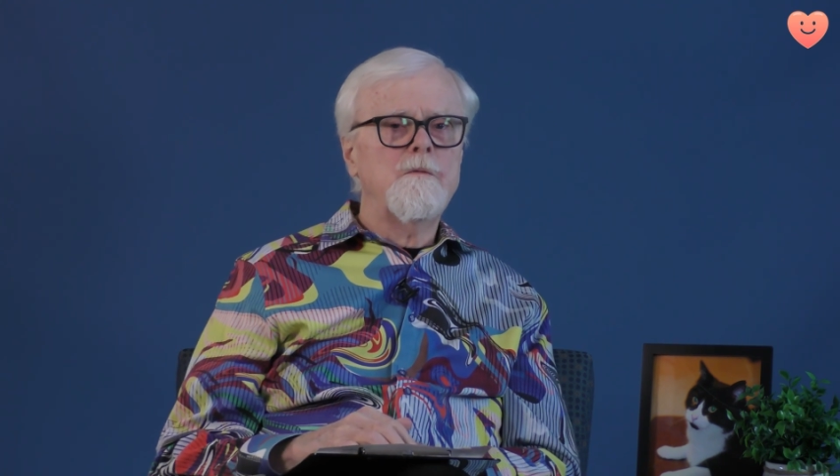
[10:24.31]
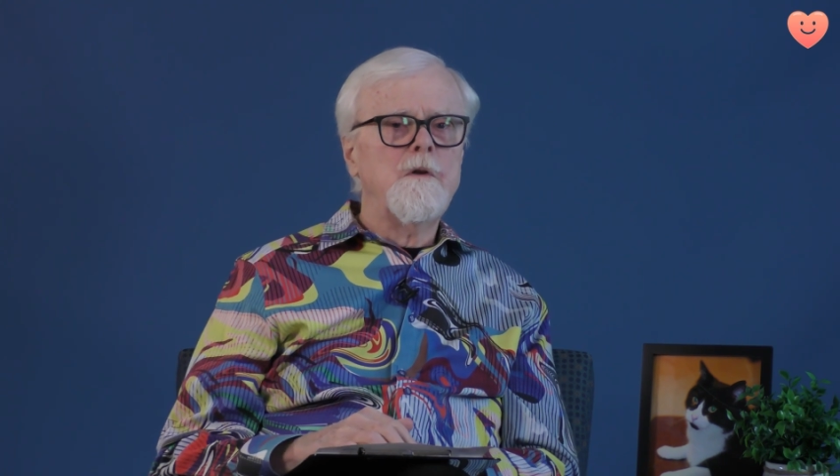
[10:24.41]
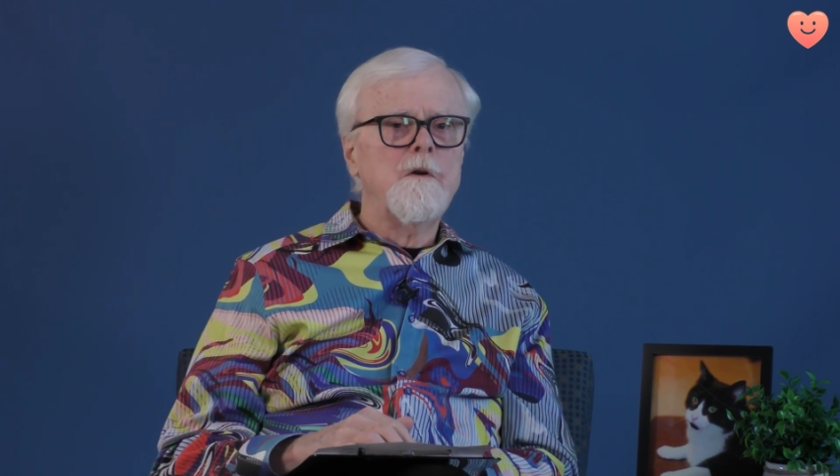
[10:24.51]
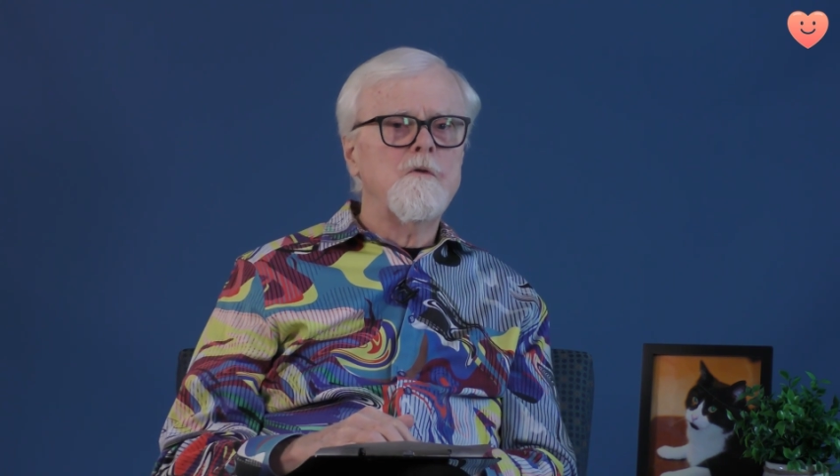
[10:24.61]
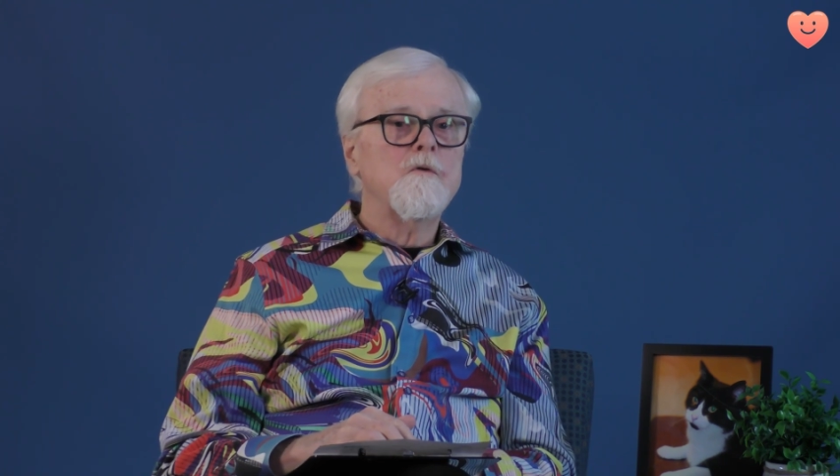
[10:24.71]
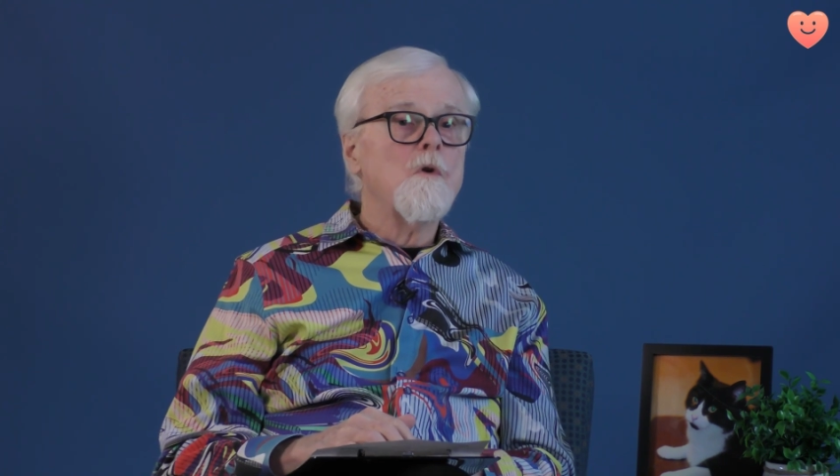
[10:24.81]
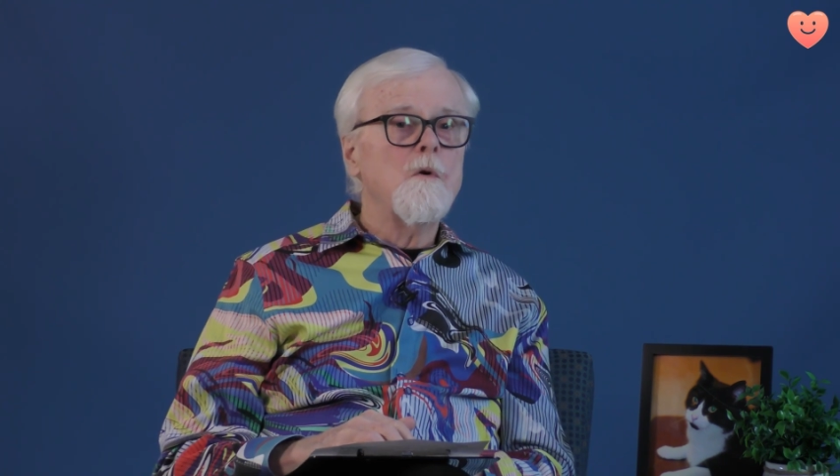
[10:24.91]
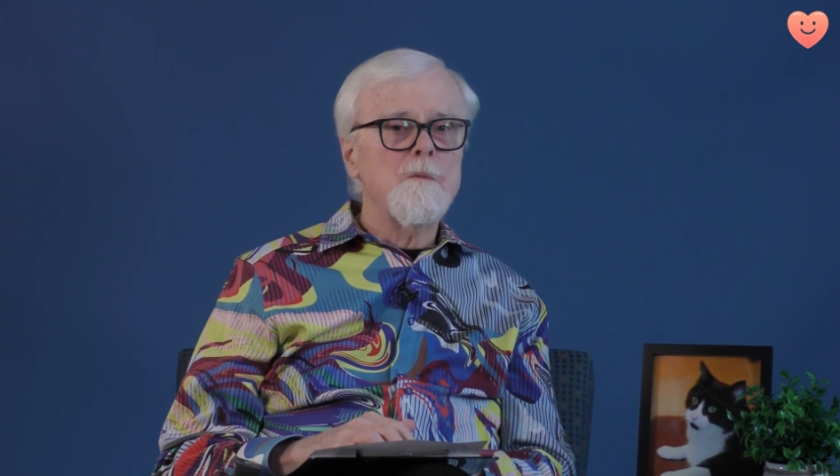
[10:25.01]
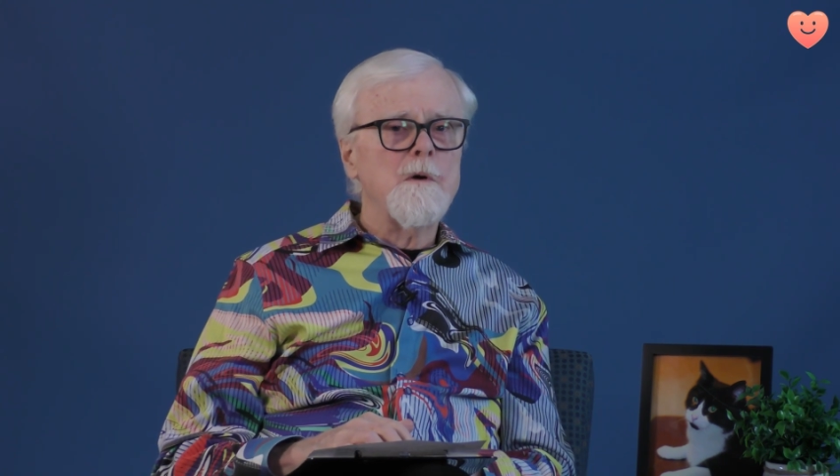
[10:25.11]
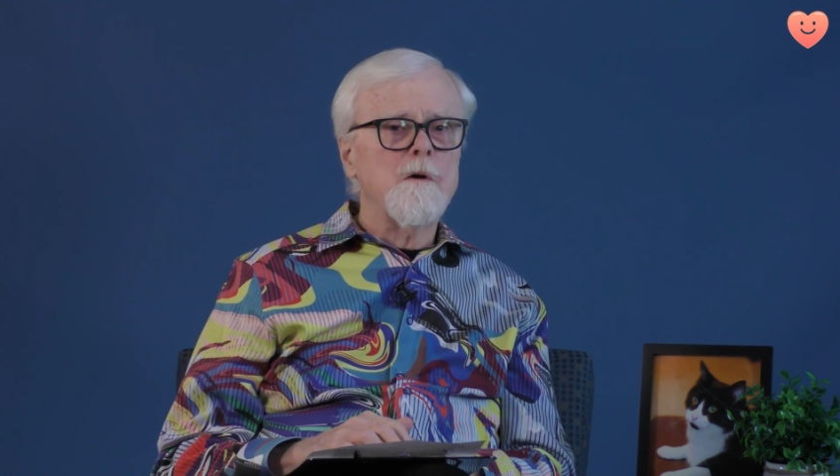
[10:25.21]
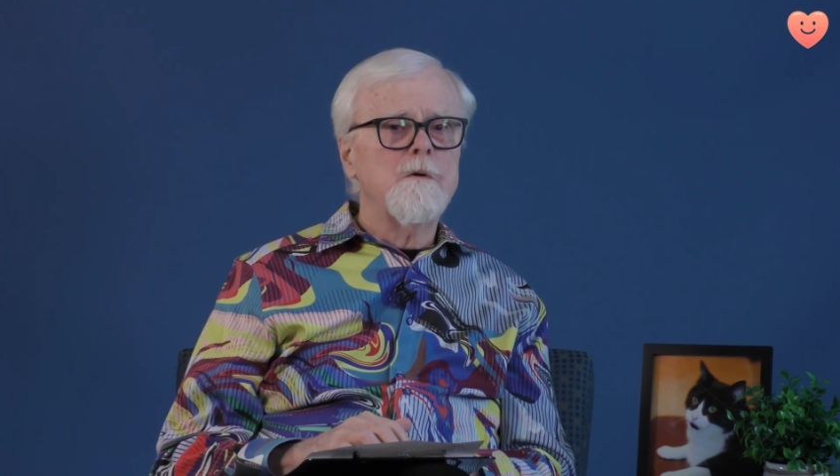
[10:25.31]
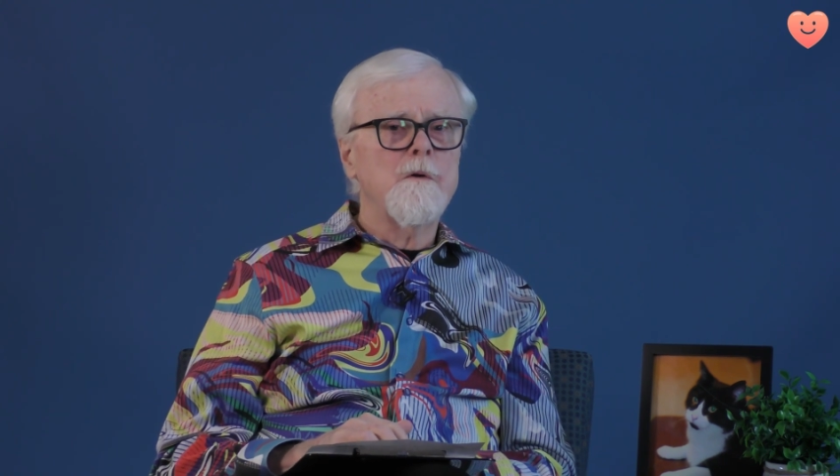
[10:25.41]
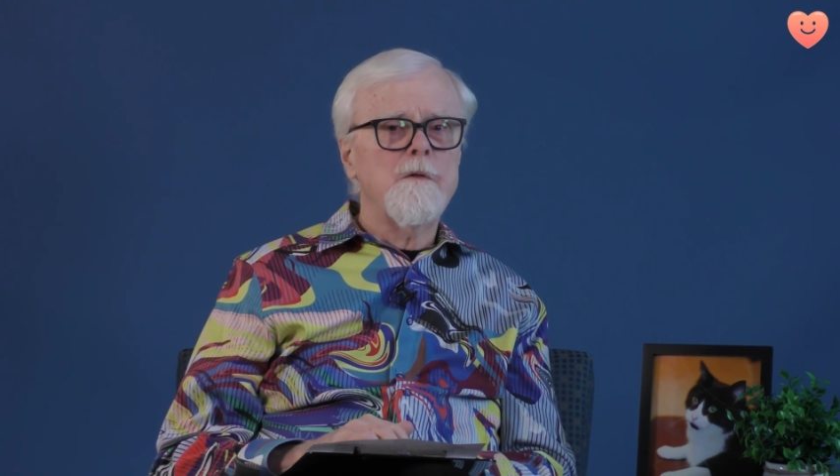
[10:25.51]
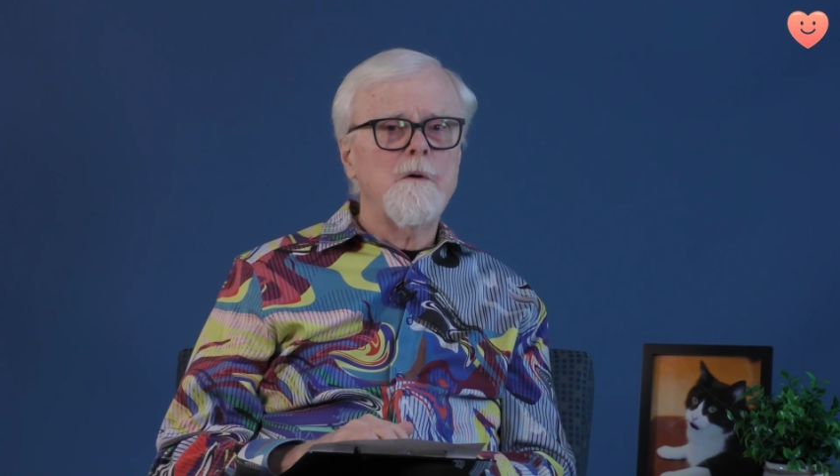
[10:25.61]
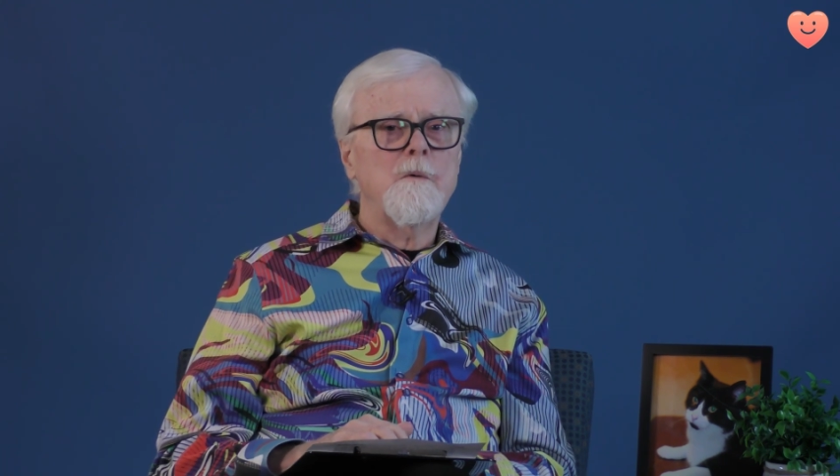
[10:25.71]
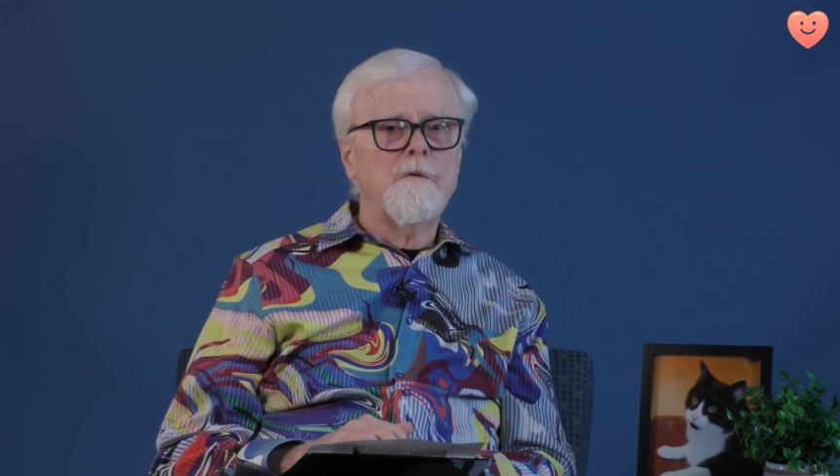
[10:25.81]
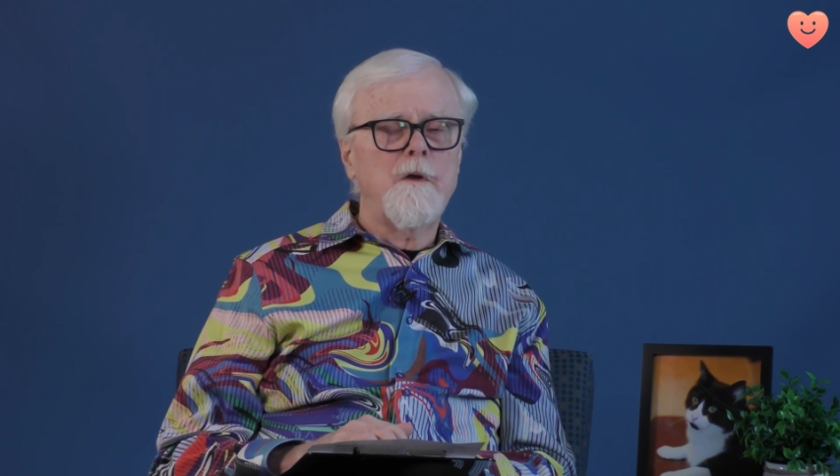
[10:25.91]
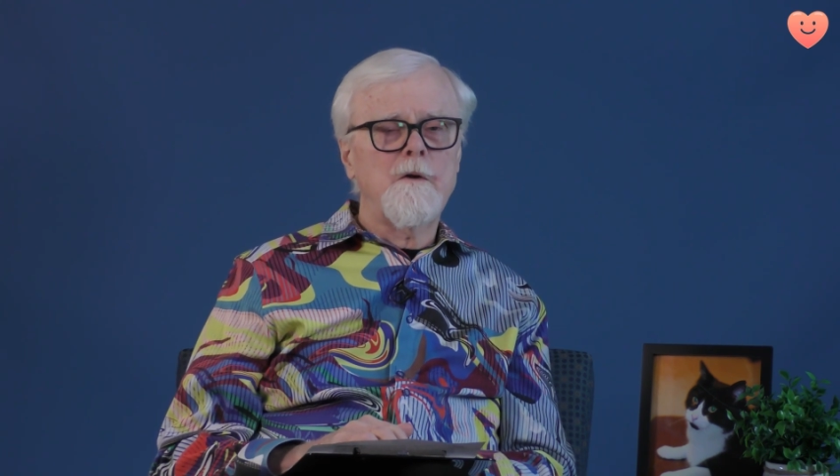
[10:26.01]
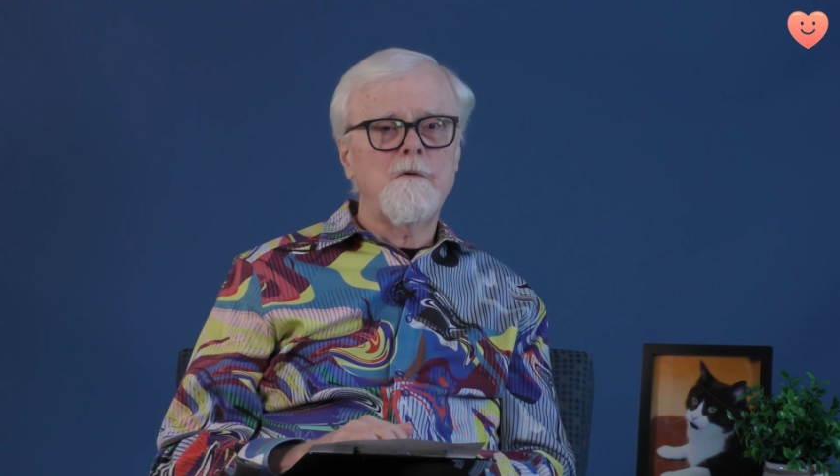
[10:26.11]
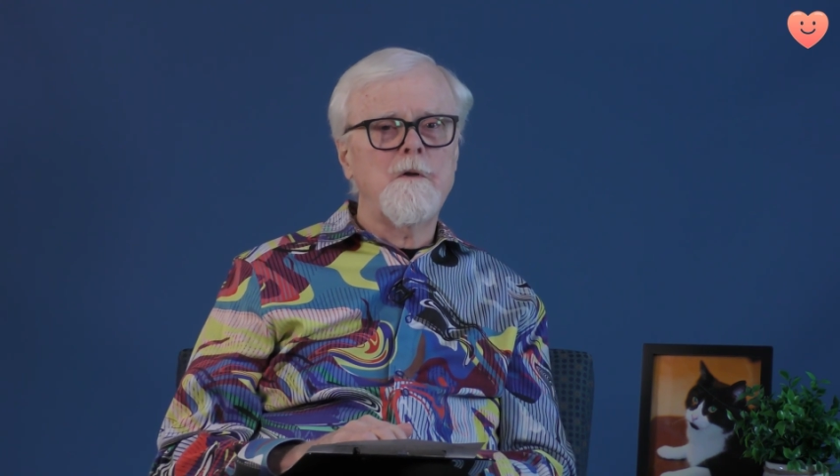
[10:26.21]
feelings showed about her that was
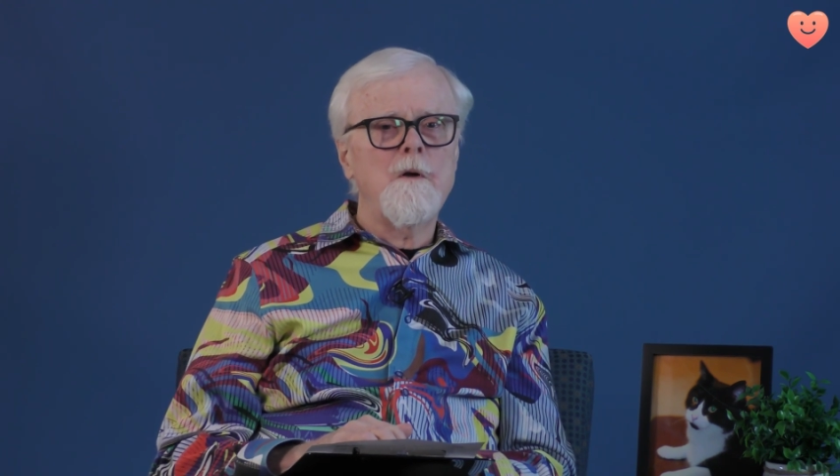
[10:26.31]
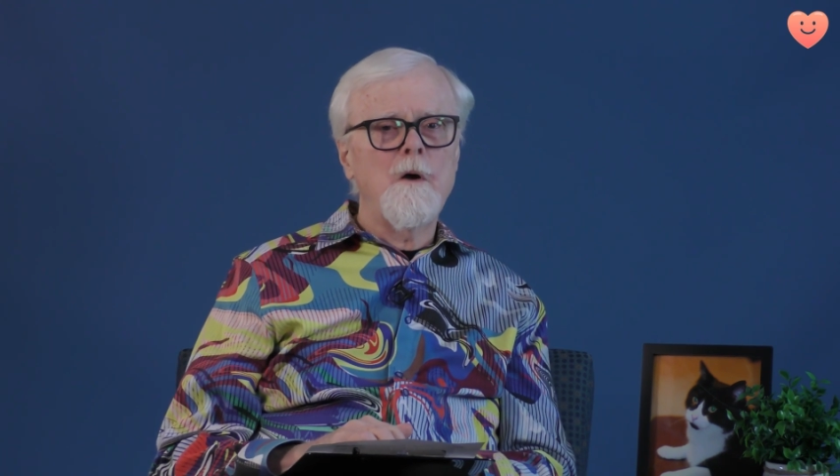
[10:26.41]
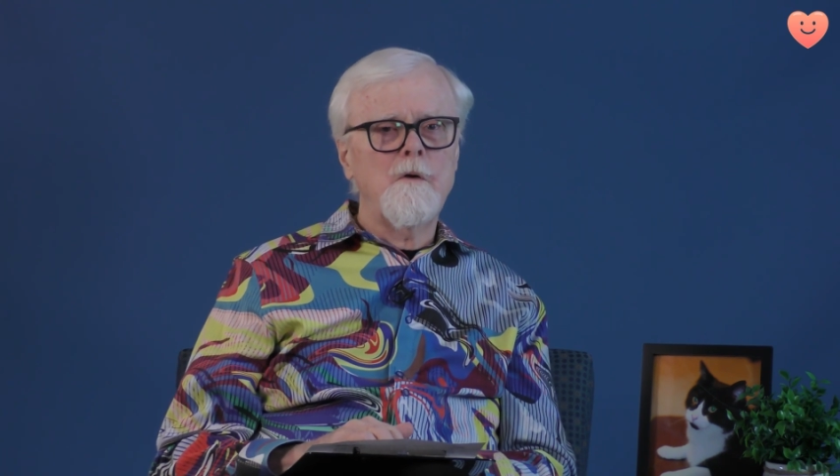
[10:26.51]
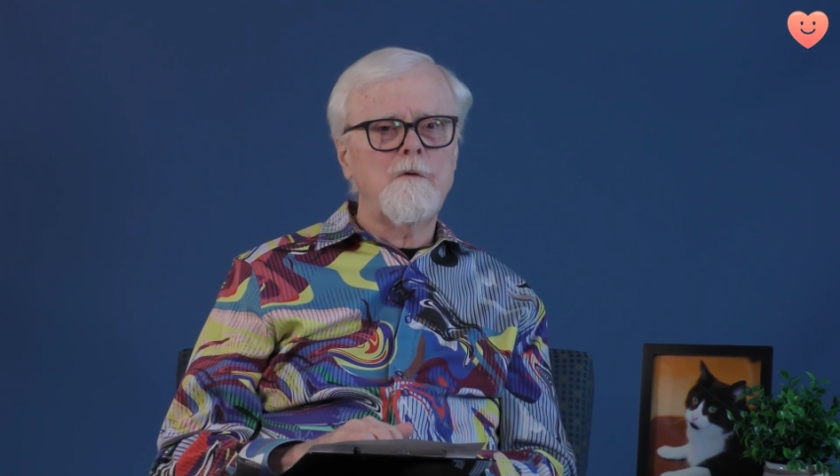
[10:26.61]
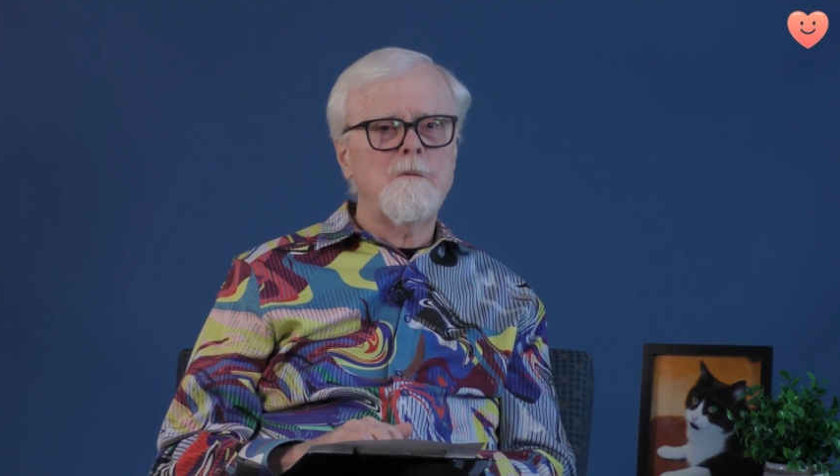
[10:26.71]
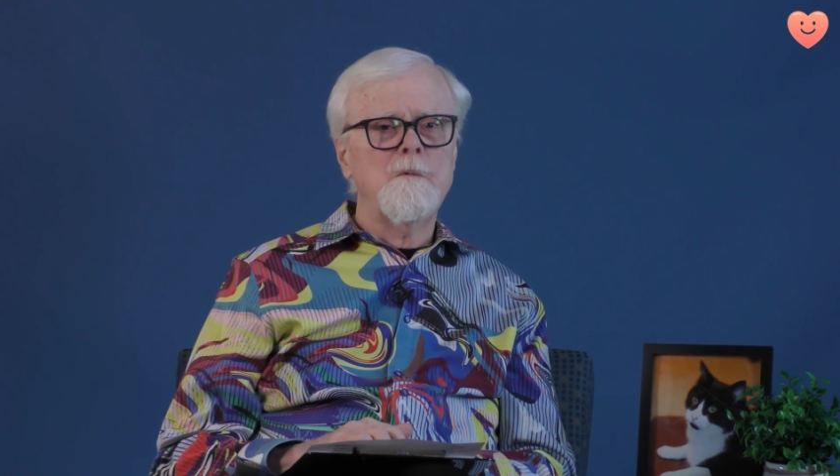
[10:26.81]
actually awesome